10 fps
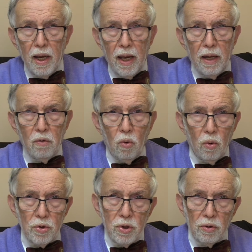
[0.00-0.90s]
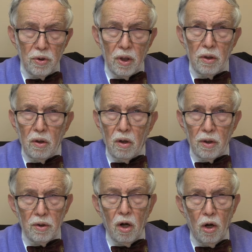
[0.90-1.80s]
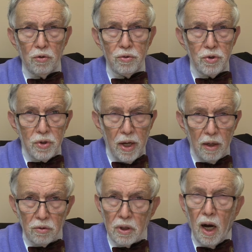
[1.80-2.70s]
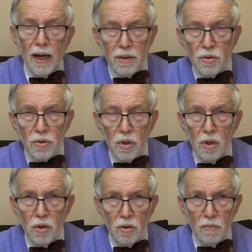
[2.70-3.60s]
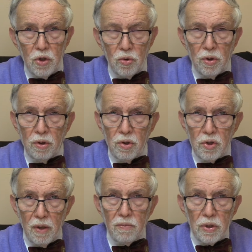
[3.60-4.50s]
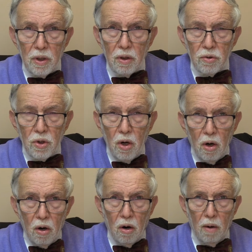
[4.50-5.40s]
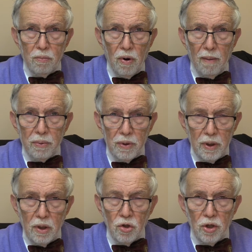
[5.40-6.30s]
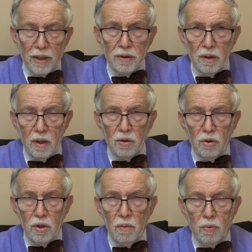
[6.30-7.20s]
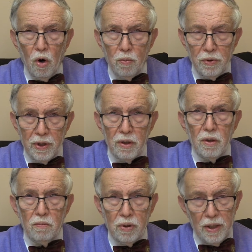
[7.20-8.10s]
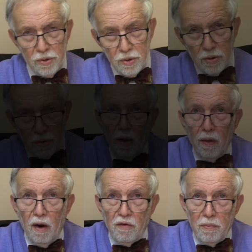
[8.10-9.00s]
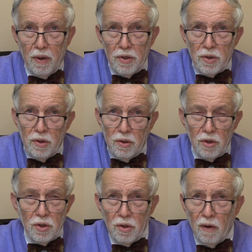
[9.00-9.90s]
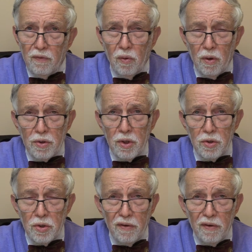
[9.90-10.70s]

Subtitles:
and also done under ultrasound guidance to be sure that the stem cells are properly injected into the appropriate places. Everybody's condition, of course, is